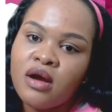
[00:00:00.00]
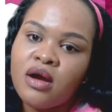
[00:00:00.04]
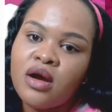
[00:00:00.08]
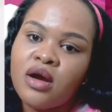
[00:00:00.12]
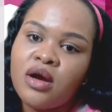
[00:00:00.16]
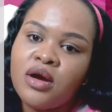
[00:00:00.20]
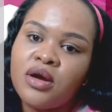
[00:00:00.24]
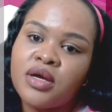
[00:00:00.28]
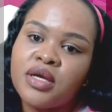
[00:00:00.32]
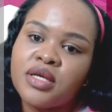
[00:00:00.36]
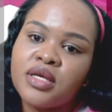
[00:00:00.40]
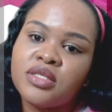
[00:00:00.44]

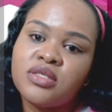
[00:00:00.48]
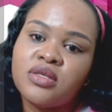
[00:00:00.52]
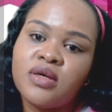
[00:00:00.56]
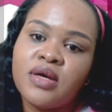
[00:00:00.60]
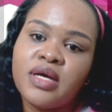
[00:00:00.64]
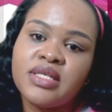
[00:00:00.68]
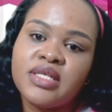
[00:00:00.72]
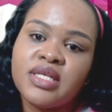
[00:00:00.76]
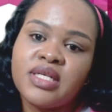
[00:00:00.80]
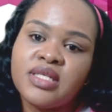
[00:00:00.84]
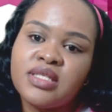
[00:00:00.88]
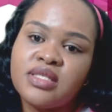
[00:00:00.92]
okay, so
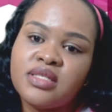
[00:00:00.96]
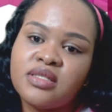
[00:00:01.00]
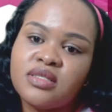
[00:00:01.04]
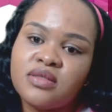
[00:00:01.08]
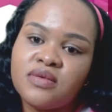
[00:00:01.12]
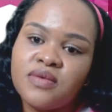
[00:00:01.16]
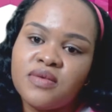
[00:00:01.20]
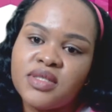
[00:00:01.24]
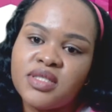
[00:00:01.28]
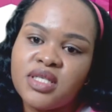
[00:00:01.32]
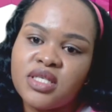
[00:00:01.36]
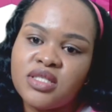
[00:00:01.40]
I
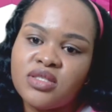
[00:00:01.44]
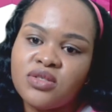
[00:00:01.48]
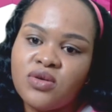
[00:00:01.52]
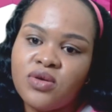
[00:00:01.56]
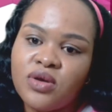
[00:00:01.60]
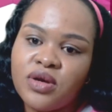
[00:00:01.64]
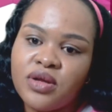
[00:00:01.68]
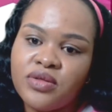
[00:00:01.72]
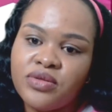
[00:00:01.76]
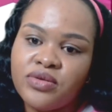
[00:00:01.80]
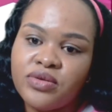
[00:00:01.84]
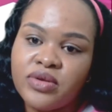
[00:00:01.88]
was just
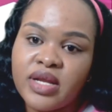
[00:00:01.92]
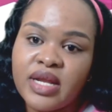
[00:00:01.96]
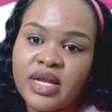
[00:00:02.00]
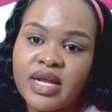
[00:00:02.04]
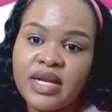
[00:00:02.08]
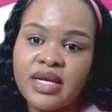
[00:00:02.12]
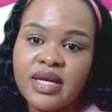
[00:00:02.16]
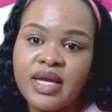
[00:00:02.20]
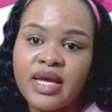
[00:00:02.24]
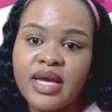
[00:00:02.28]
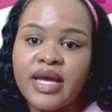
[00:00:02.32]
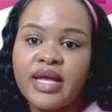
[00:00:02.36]
going through that,
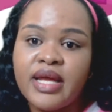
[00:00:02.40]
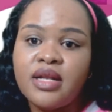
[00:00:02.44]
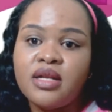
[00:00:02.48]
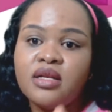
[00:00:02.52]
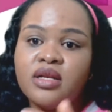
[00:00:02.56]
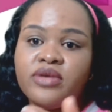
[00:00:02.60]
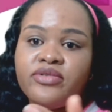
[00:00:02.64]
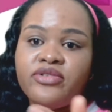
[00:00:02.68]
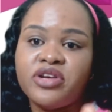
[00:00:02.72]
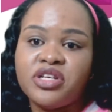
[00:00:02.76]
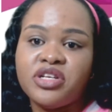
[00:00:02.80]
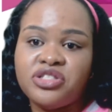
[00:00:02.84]
and again,
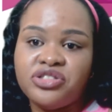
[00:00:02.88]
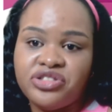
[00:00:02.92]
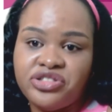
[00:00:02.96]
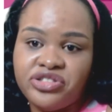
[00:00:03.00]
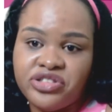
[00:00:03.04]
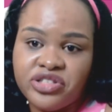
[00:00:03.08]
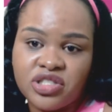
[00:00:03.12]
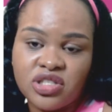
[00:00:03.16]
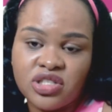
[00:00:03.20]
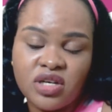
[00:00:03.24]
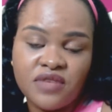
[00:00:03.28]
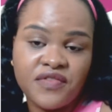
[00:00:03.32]
the
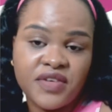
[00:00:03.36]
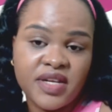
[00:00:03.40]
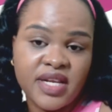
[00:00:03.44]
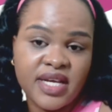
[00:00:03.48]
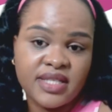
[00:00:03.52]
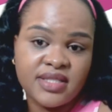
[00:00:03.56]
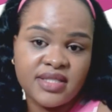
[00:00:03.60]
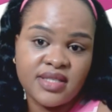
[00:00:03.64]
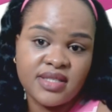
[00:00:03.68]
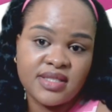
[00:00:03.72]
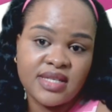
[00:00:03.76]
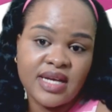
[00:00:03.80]
Registration of
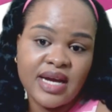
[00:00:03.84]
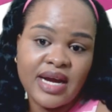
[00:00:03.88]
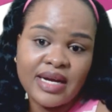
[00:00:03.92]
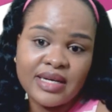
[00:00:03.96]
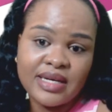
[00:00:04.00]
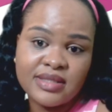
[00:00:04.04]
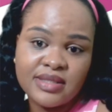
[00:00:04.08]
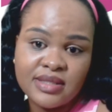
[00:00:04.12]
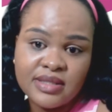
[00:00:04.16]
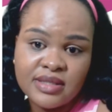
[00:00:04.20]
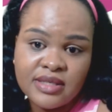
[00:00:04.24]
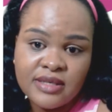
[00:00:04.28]
Electors
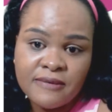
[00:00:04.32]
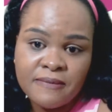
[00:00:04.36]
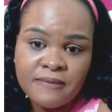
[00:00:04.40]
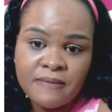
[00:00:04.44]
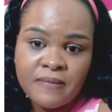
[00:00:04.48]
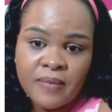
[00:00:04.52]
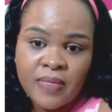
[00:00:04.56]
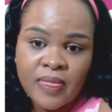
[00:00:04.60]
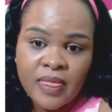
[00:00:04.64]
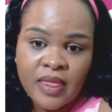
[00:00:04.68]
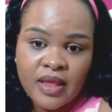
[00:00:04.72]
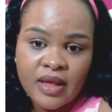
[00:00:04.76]
Act,
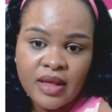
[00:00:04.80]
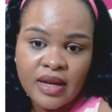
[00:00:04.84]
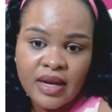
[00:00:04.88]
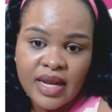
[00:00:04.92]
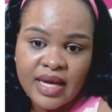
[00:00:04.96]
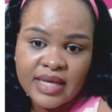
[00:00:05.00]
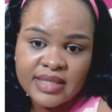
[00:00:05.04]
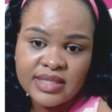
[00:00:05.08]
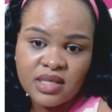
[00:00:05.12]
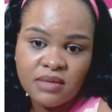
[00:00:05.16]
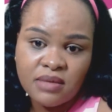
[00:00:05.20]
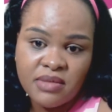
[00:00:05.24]

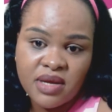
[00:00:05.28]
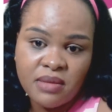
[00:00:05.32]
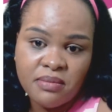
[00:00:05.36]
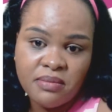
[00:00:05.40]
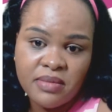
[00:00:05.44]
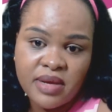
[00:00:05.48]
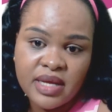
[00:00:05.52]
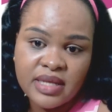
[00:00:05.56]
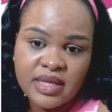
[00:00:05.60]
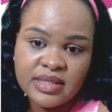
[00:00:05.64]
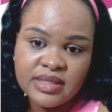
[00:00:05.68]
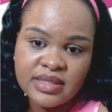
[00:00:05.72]
last
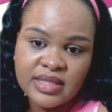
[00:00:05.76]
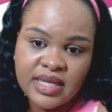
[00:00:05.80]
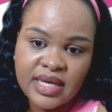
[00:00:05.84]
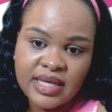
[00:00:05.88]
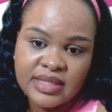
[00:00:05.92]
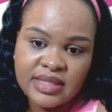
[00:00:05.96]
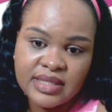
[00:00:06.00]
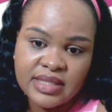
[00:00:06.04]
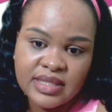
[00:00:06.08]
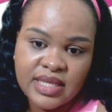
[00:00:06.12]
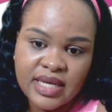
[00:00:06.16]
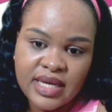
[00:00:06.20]
amendment
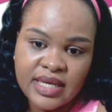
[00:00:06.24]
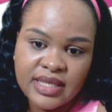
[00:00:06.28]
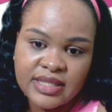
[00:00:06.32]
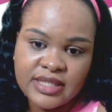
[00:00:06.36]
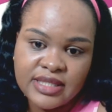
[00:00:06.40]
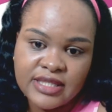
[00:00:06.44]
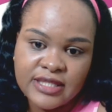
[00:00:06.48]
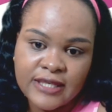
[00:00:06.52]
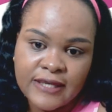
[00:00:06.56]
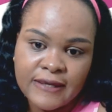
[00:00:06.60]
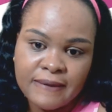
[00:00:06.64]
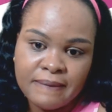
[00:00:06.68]

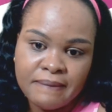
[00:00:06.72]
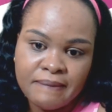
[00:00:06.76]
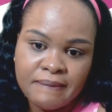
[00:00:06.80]
1990,